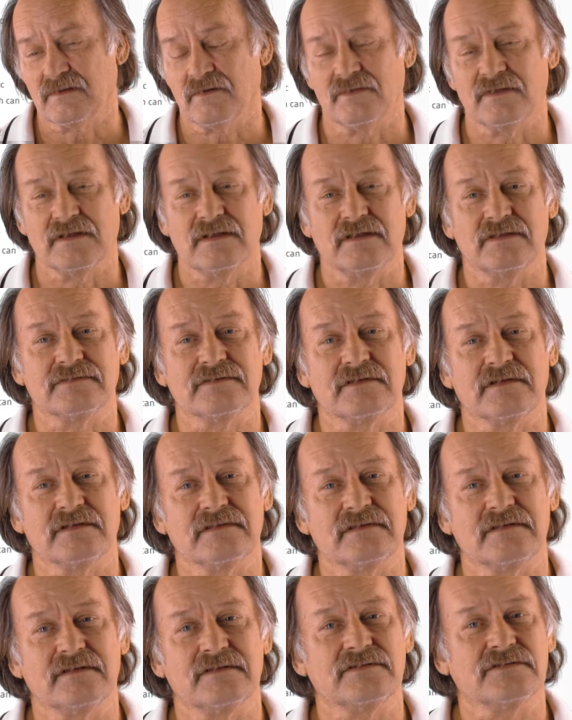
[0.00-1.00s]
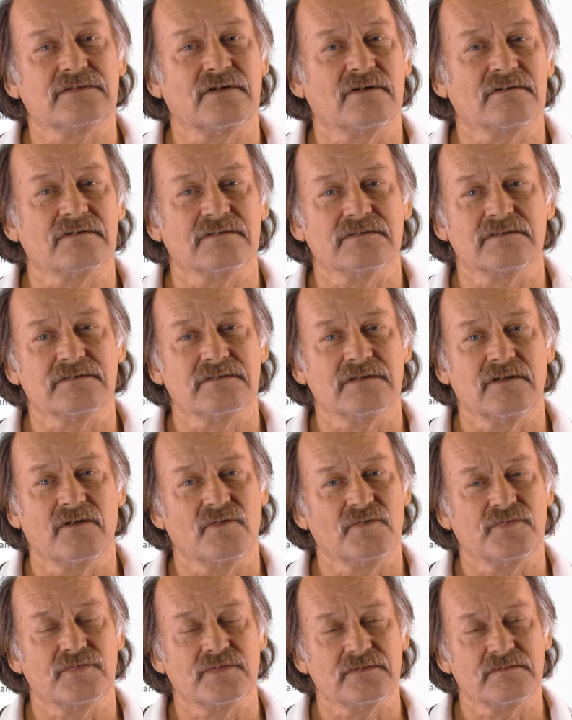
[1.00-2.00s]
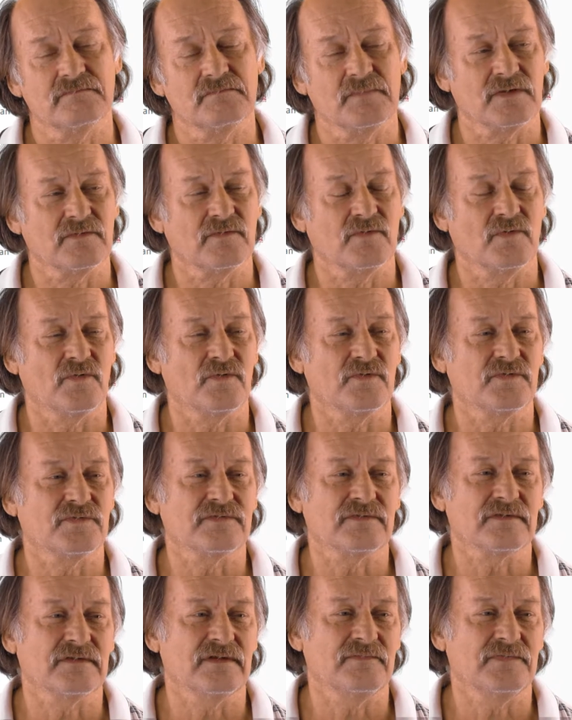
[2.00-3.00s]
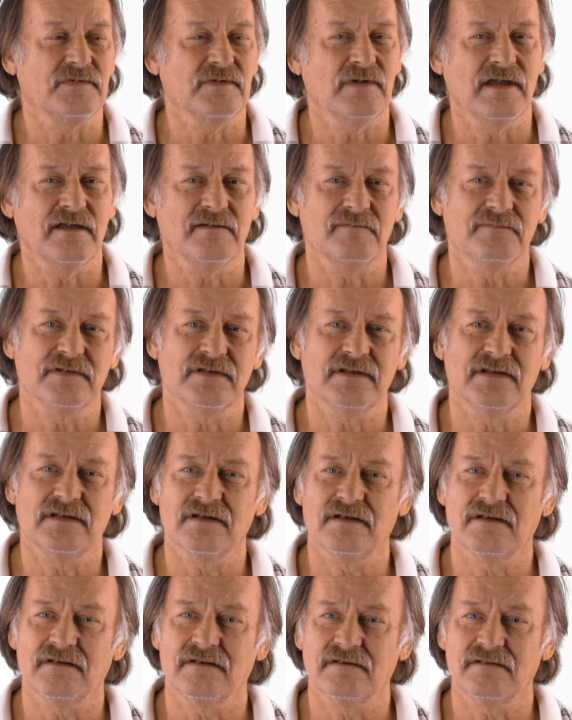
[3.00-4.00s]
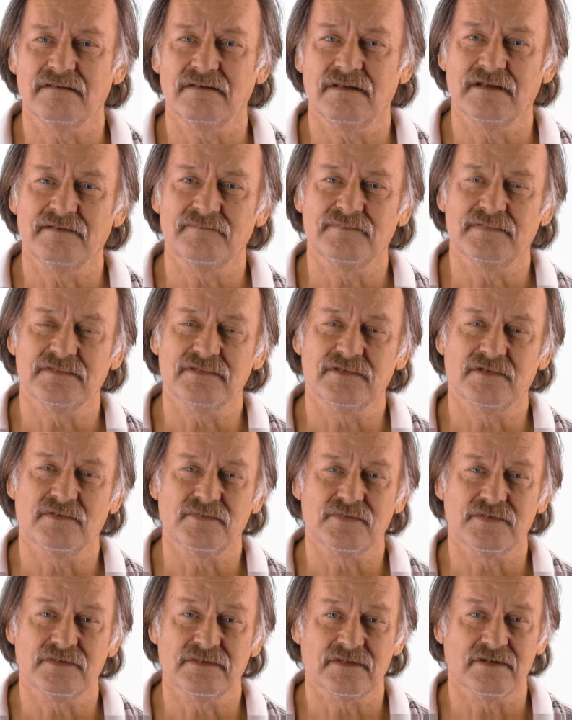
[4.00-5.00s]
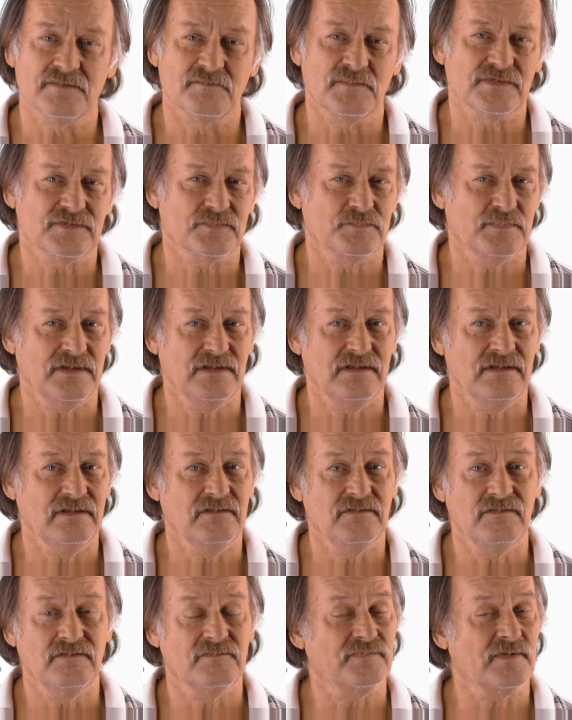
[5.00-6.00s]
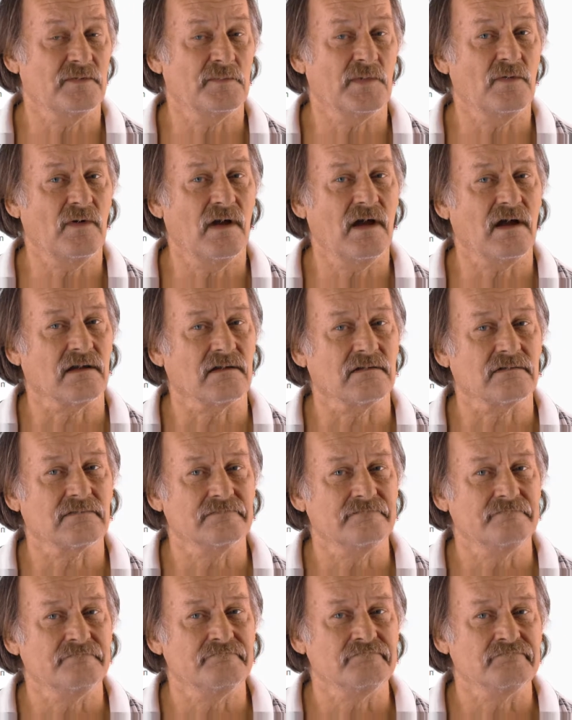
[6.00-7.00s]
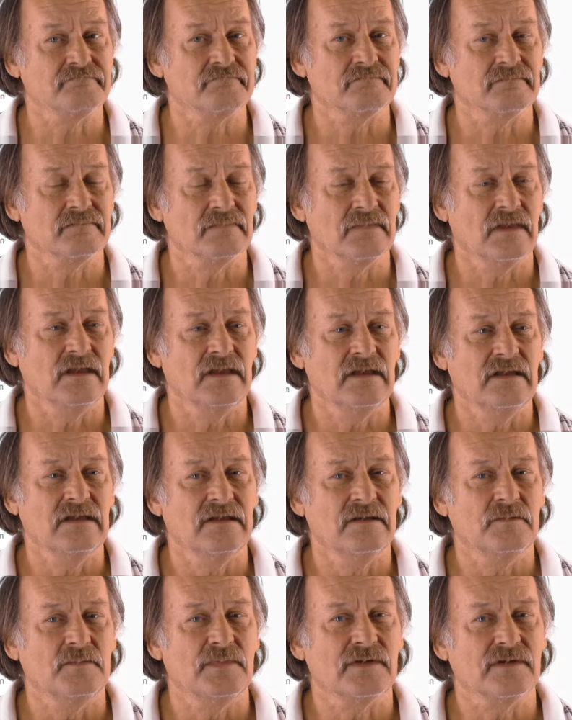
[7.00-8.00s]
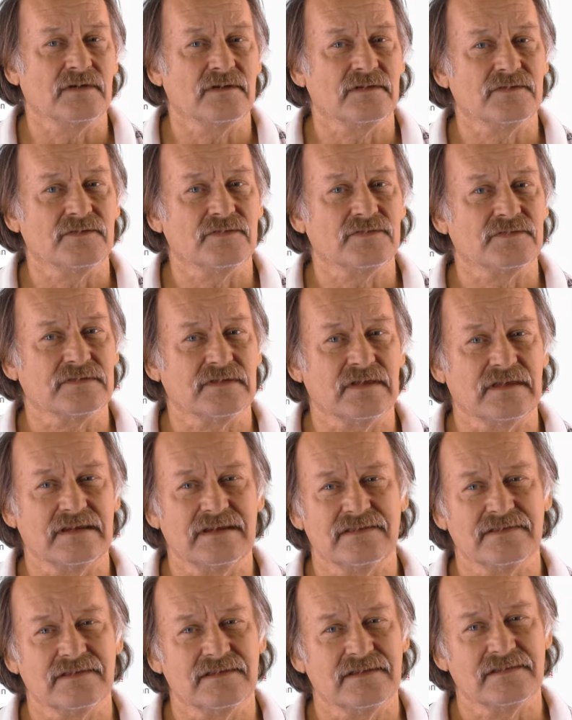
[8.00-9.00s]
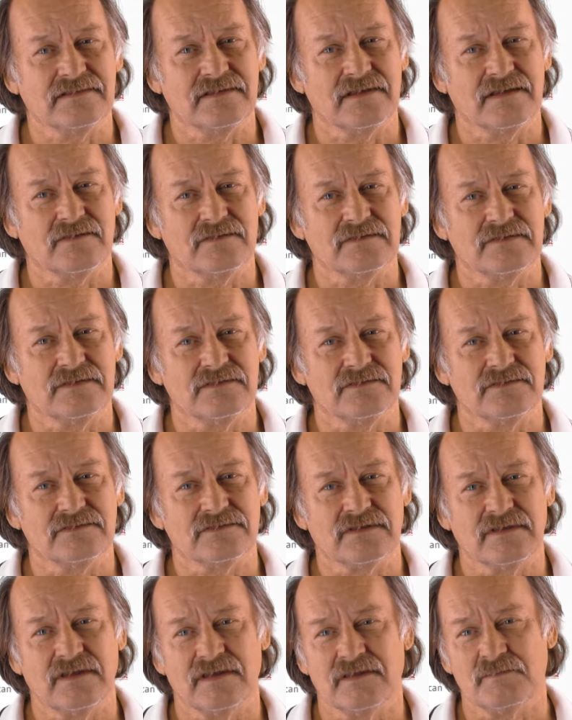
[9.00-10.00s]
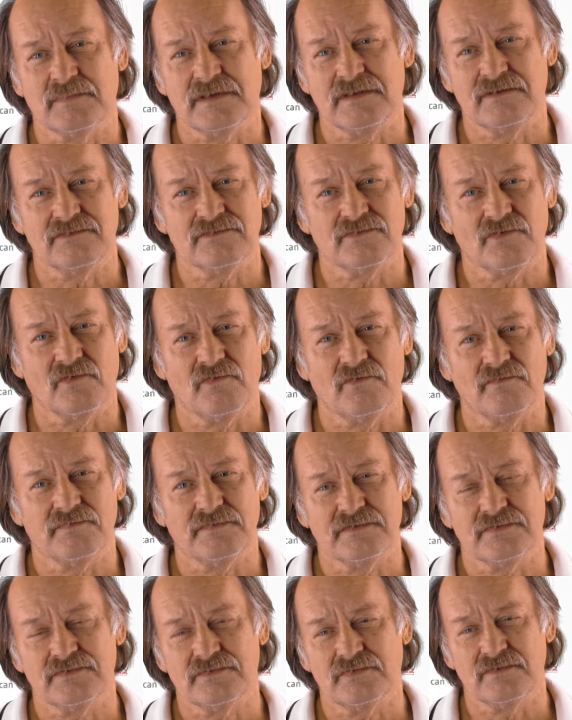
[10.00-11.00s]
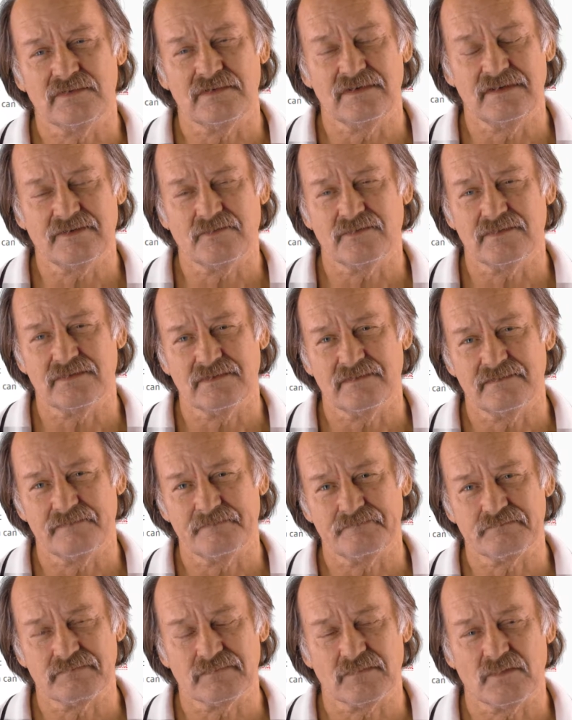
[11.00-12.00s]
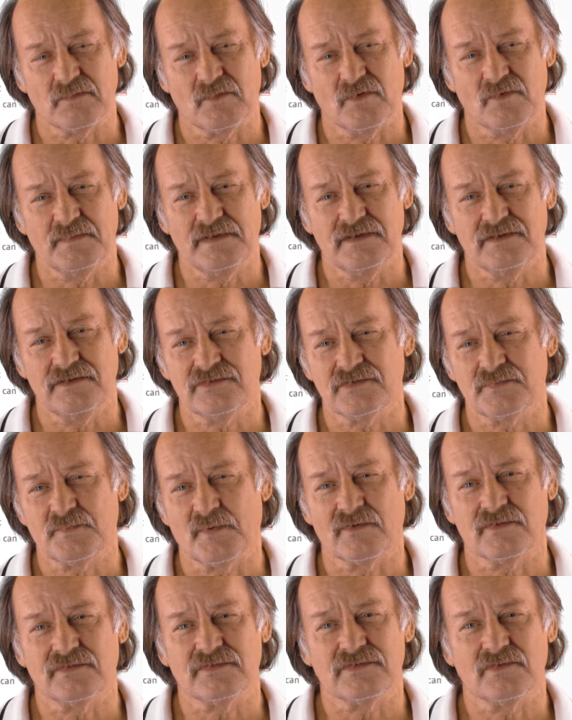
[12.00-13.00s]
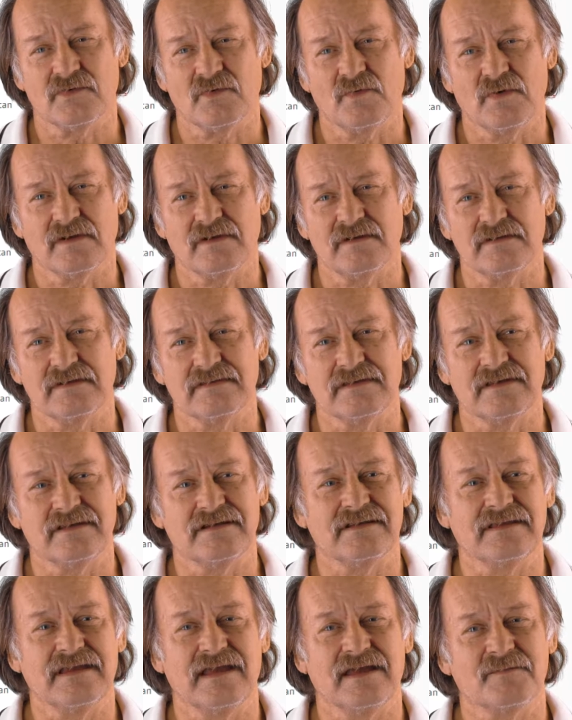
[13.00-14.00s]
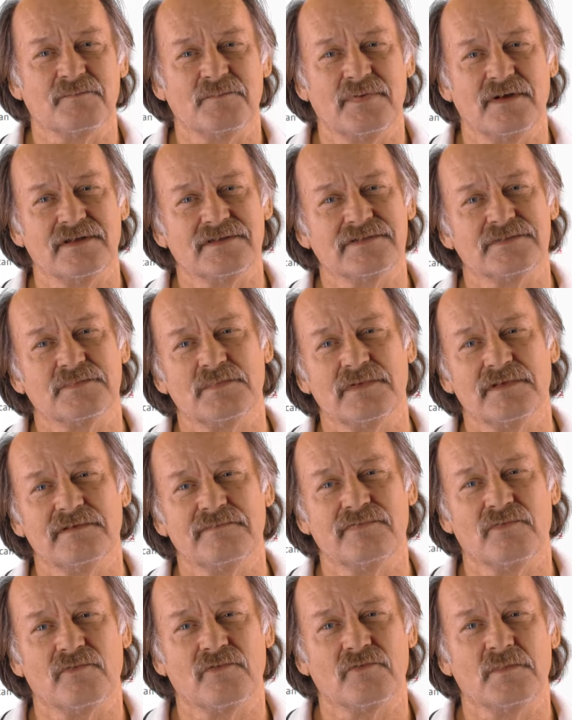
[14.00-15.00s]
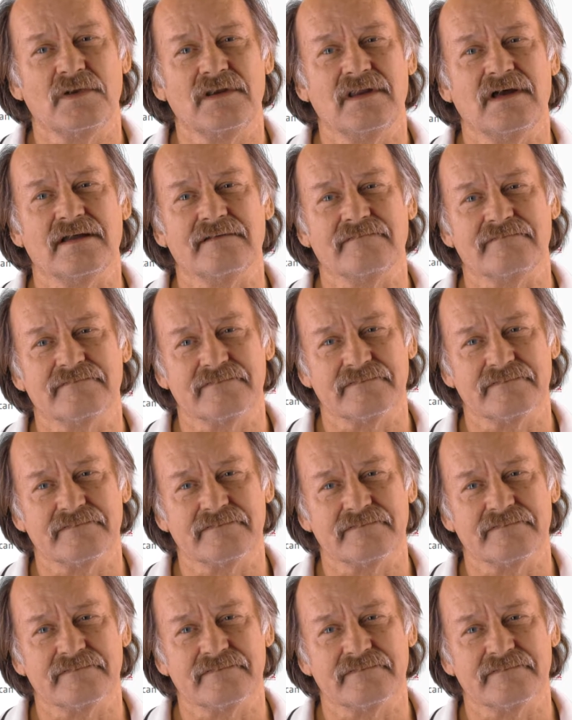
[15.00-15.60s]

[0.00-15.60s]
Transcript: they say that it started in the ocean, but of course if you have life in the ocean, then it must be from a rock, because anything that can be dissolved into a liquid will be dispersed so quickly that it can't possibly form a life.